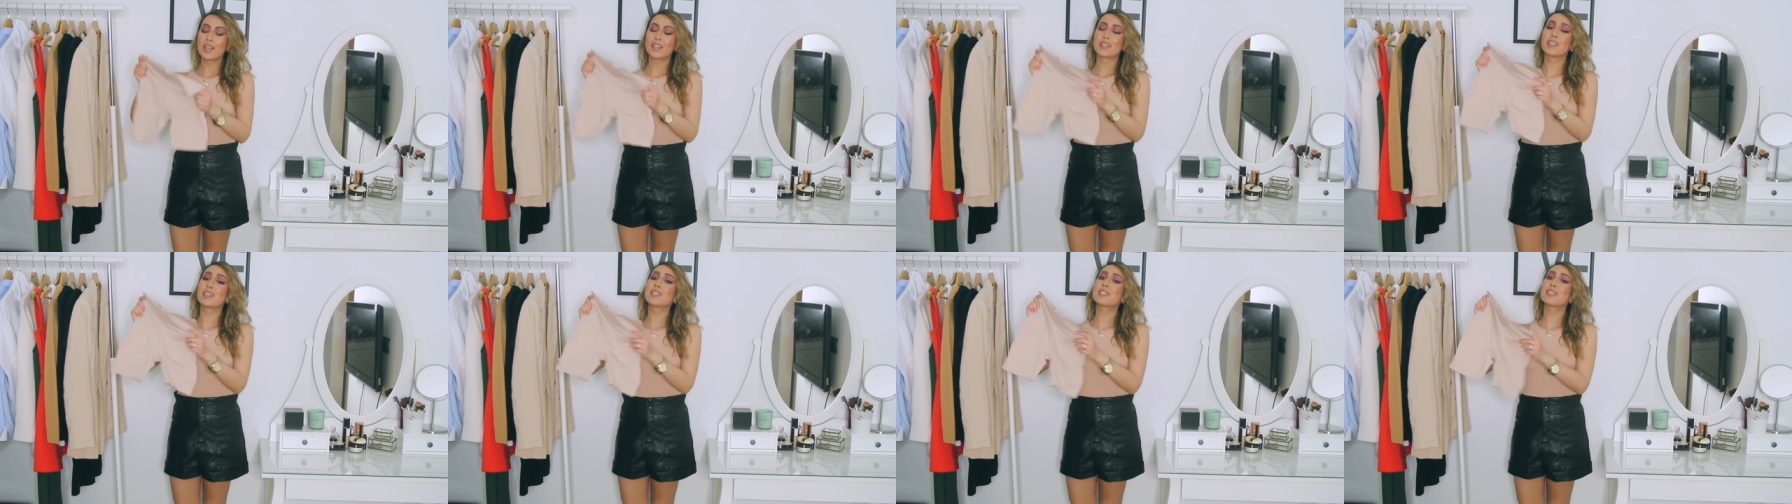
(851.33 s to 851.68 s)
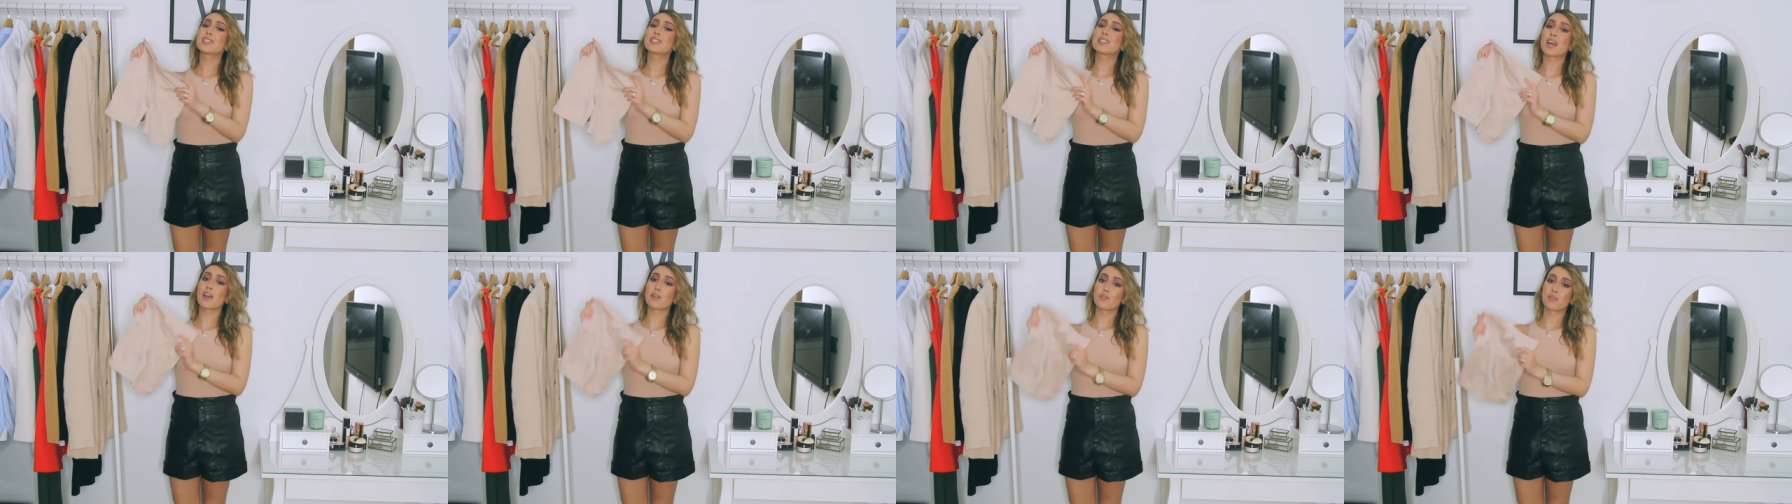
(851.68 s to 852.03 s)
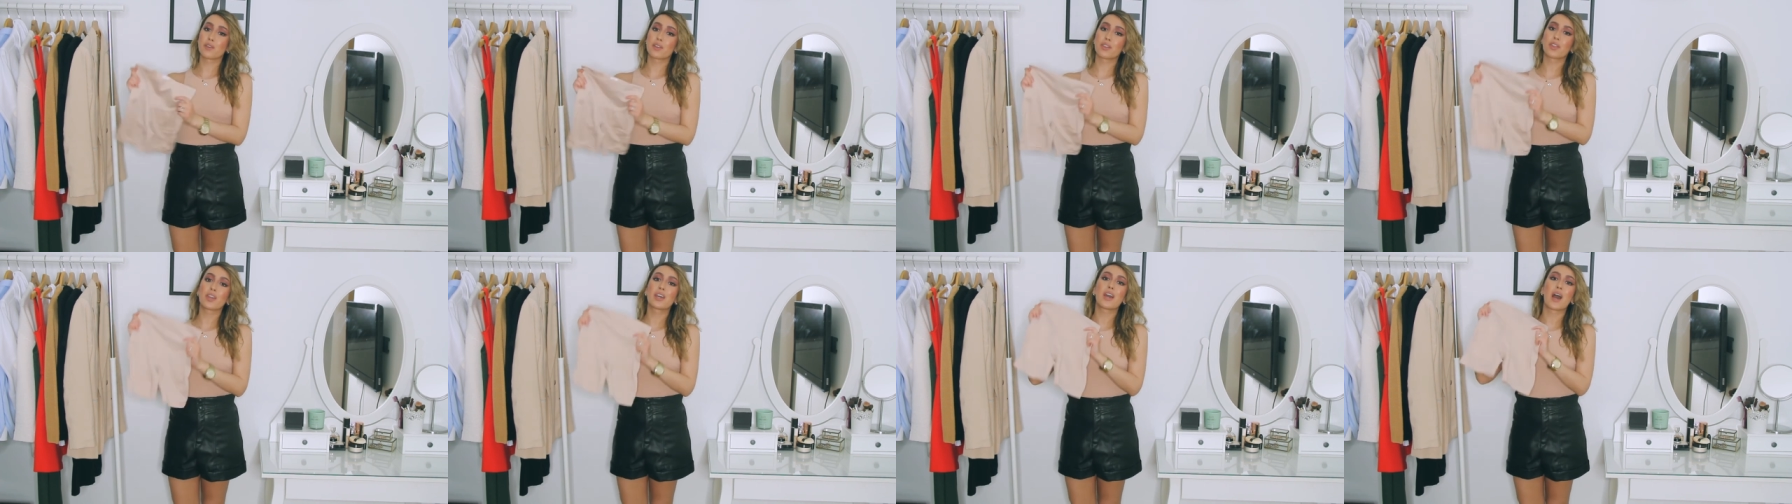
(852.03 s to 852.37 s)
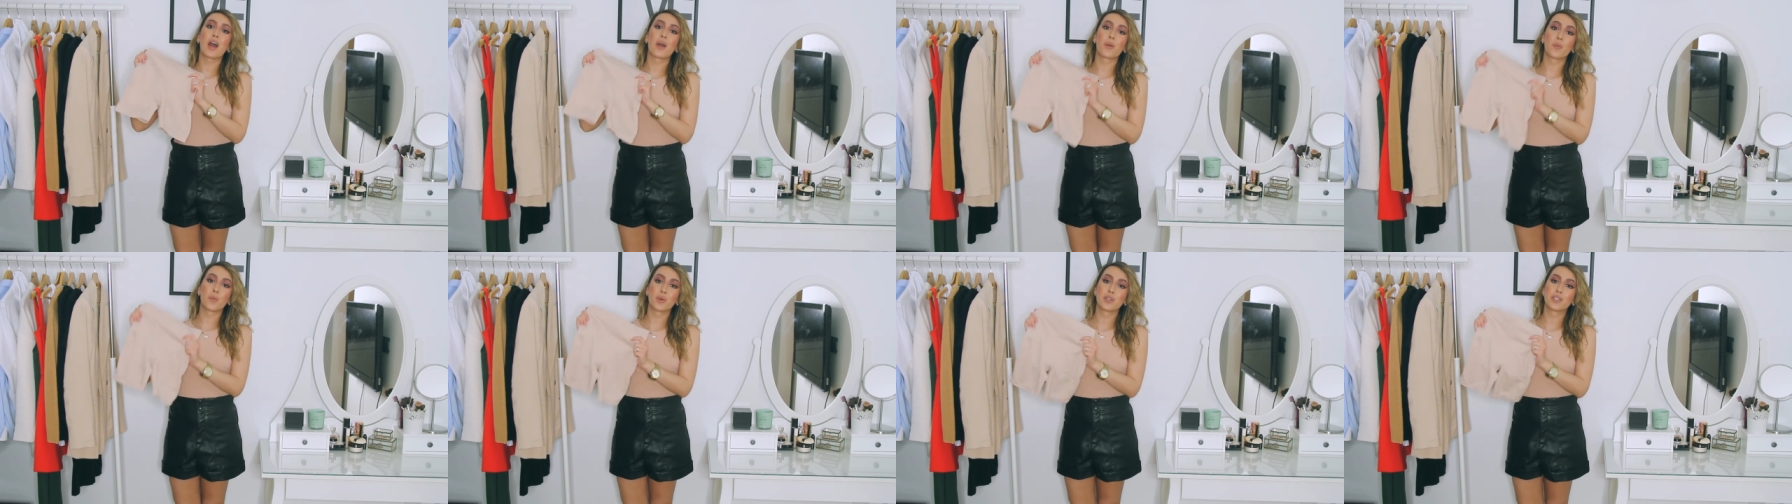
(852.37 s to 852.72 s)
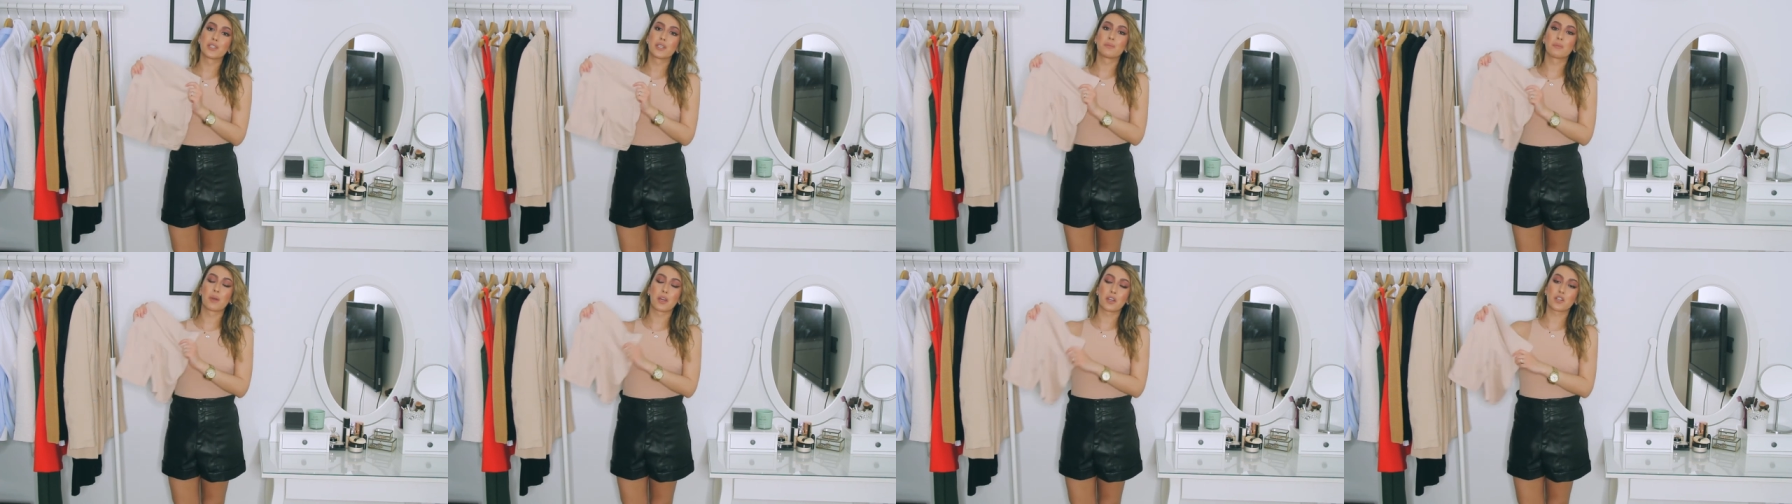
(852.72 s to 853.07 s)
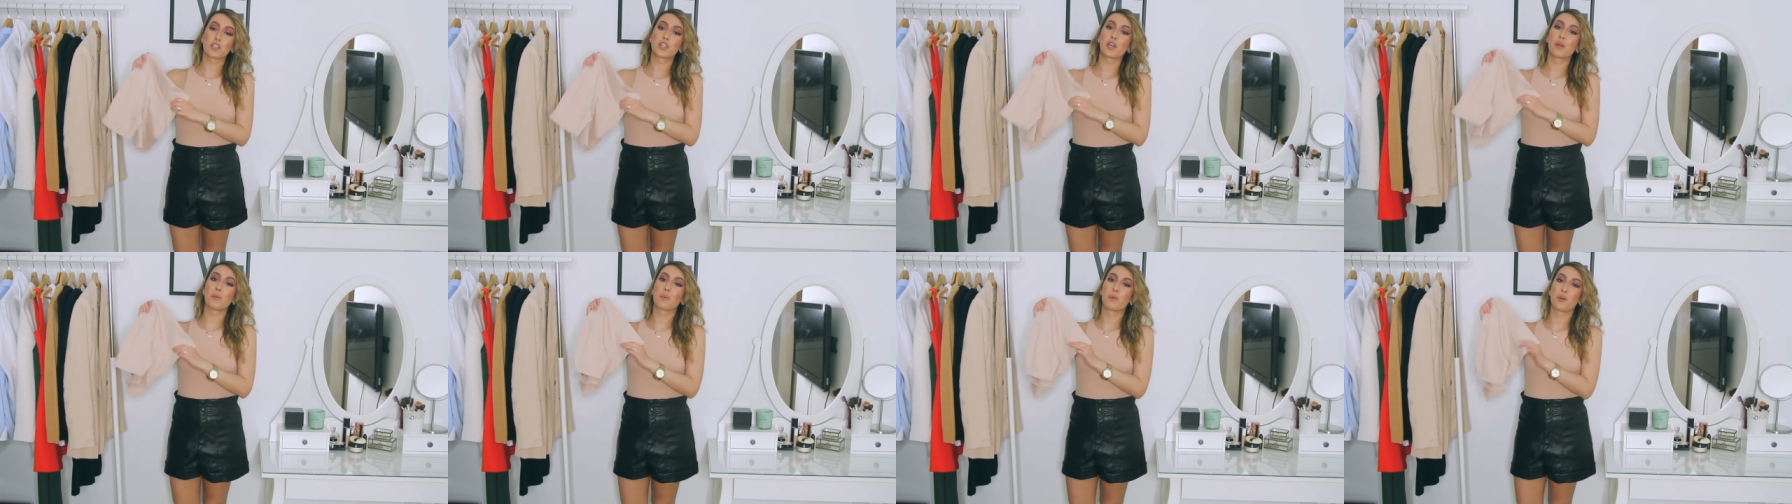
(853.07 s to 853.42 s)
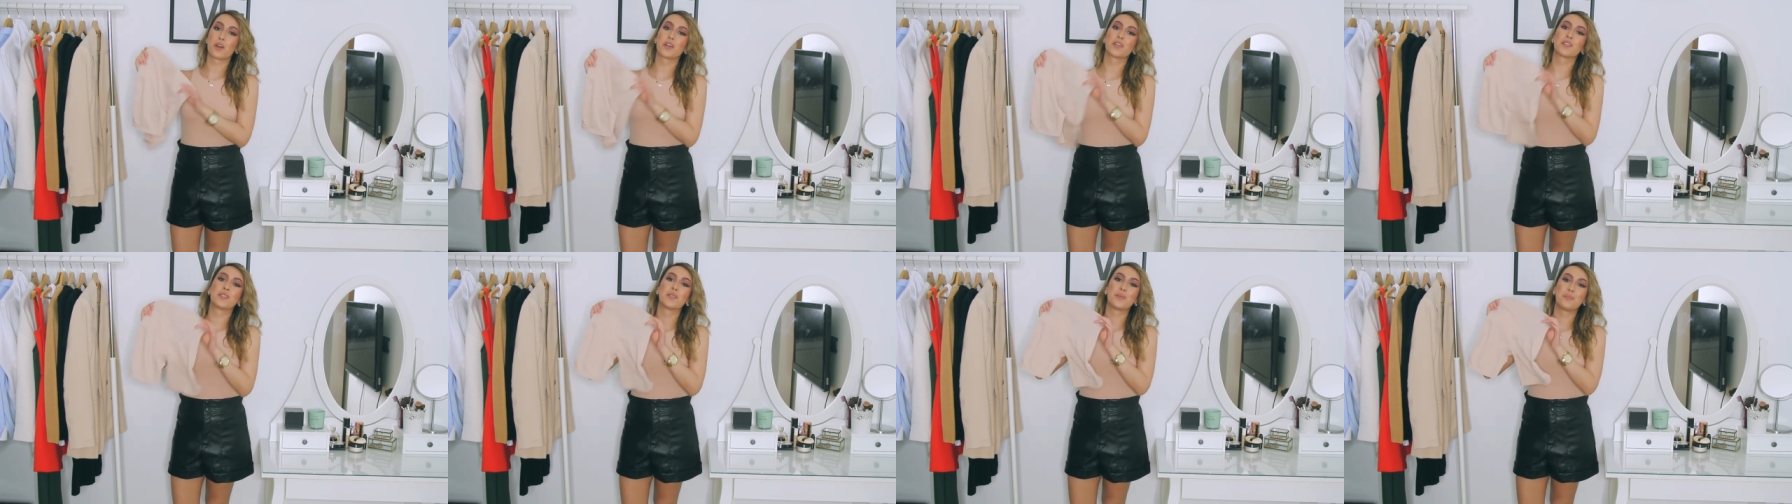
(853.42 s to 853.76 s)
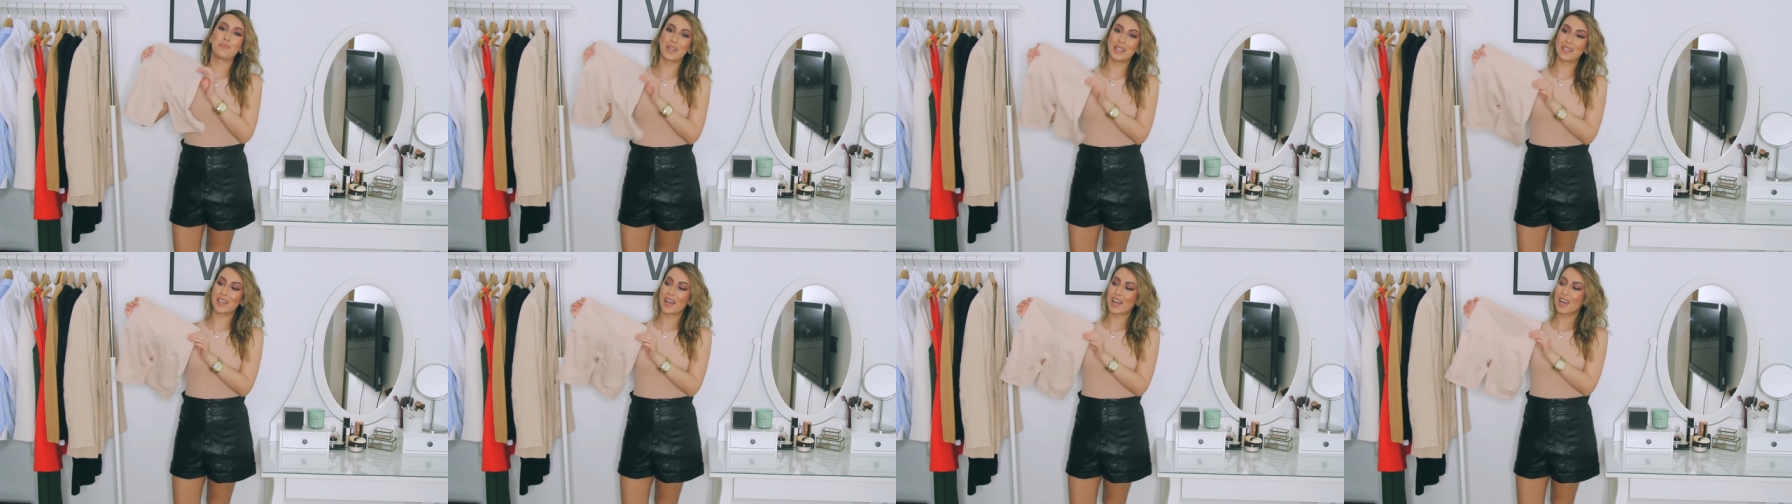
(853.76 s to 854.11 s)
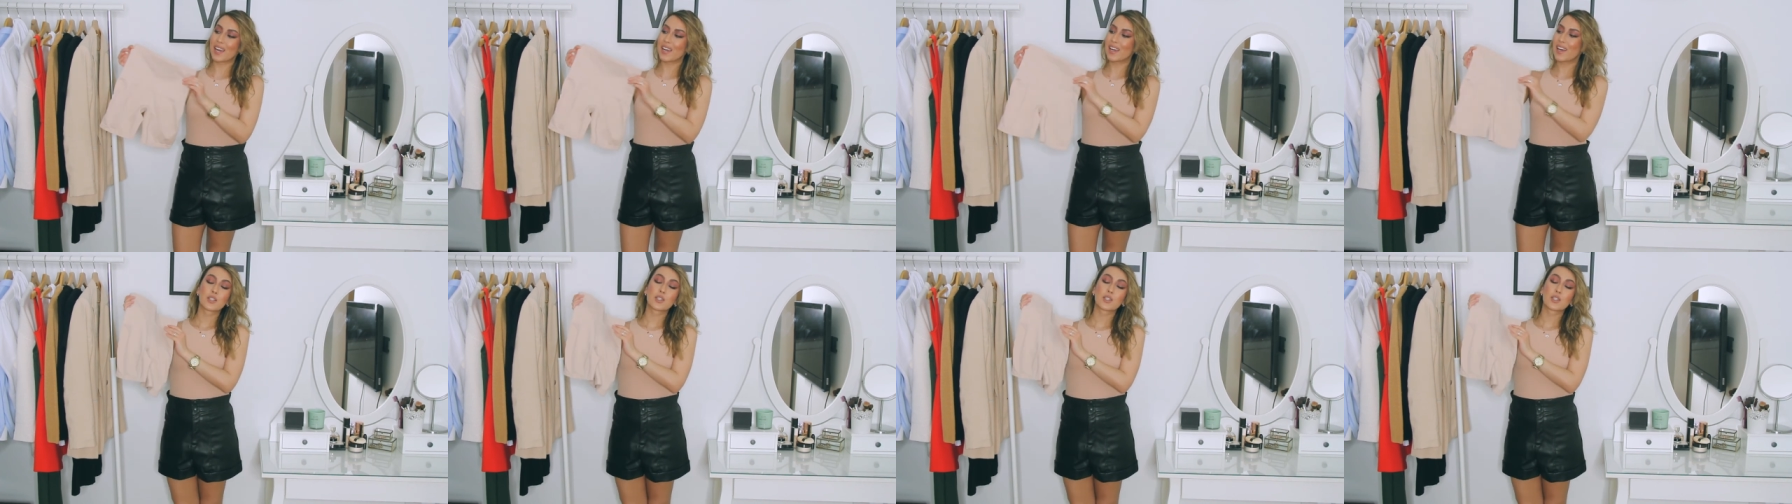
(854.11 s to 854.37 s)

this is everything I wanted my shapewear to be like.